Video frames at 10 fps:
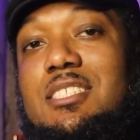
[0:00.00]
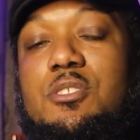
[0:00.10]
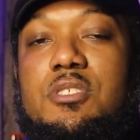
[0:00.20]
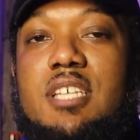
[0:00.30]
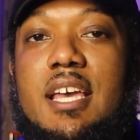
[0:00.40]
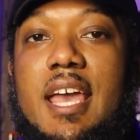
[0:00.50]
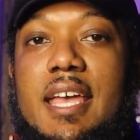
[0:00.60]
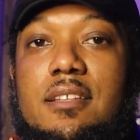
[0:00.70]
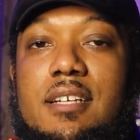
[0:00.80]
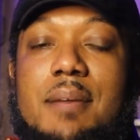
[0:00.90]
who say, hey,
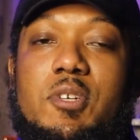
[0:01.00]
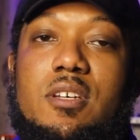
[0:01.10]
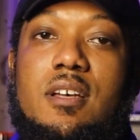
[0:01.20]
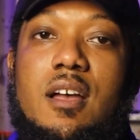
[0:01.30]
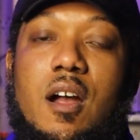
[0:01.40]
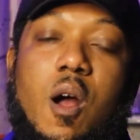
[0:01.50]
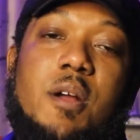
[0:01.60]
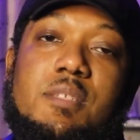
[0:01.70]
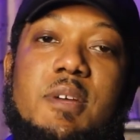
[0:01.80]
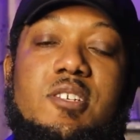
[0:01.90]
look, I'm an
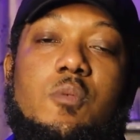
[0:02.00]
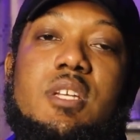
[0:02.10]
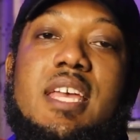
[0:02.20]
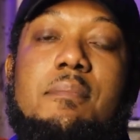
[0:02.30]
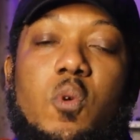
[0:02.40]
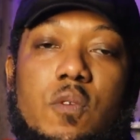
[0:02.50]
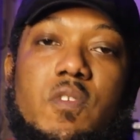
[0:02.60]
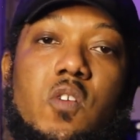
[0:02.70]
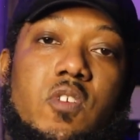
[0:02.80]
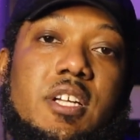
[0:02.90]
arts major, I want to get more
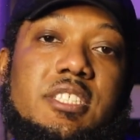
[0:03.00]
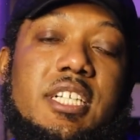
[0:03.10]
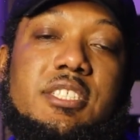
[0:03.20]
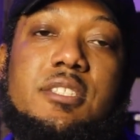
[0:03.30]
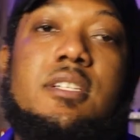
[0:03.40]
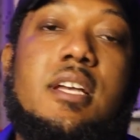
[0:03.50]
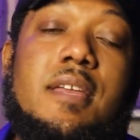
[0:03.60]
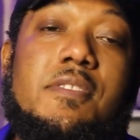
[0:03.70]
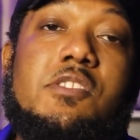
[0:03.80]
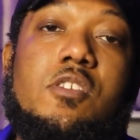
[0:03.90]
involved in architecture.
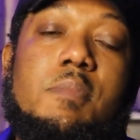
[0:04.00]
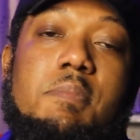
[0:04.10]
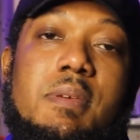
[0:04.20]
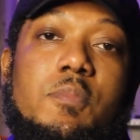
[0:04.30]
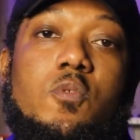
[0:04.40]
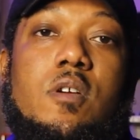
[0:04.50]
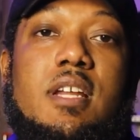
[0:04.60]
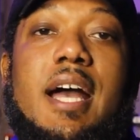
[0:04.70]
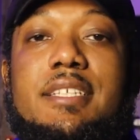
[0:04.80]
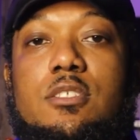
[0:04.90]
Then there could be people who are in
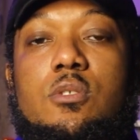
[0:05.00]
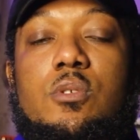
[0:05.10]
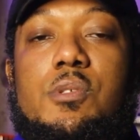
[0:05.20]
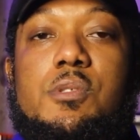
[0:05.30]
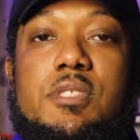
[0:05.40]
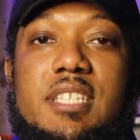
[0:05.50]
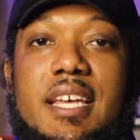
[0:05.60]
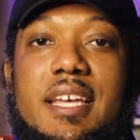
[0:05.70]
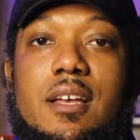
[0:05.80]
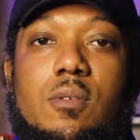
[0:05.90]
high school who are
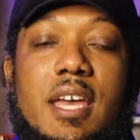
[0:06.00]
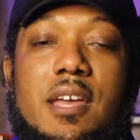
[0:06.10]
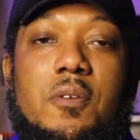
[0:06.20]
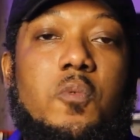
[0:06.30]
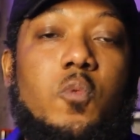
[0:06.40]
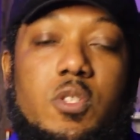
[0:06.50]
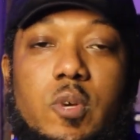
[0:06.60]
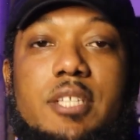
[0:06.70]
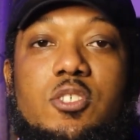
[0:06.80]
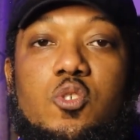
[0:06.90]
saying, okay, what do I
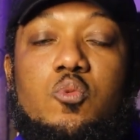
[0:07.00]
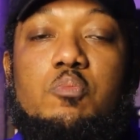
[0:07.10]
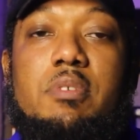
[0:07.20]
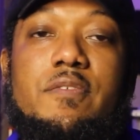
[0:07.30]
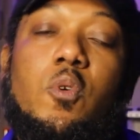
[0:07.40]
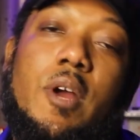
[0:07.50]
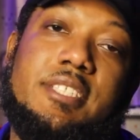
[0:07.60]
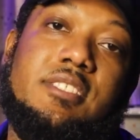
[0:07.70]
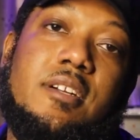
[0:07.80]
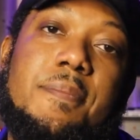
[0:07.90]
do before I
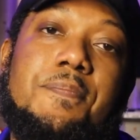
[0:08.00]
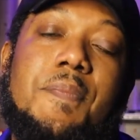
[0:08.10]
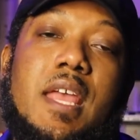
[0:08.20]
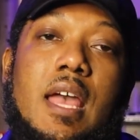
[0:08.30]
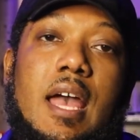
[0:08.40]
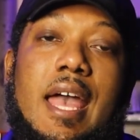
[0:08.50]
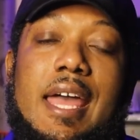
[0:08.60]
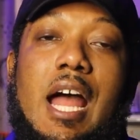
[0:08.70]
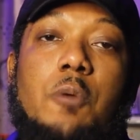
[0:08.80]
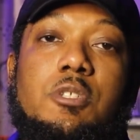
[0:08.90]
start? And
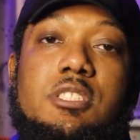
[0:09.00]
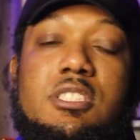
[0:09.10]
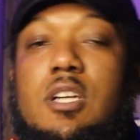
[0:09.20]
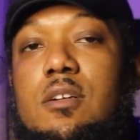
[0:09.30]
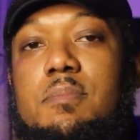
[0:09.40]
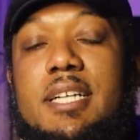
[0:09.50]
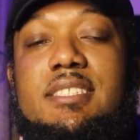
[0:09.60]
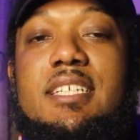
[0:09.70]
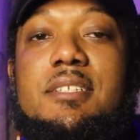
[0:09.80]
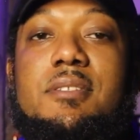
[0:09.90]
I would start by
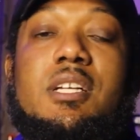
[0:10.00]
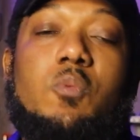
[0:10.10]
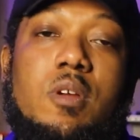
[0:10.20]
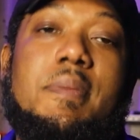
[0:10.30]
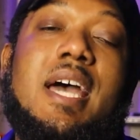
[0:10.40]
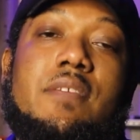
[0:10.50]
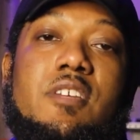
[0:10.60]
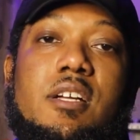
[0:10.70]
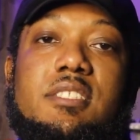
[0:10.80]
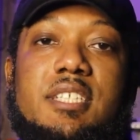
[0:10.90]
telling you the career path of an
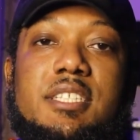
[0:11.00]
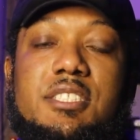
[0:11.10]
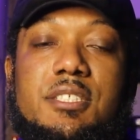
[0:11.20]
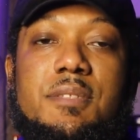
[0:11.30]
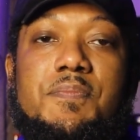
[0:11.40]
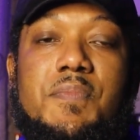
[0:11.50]
architecture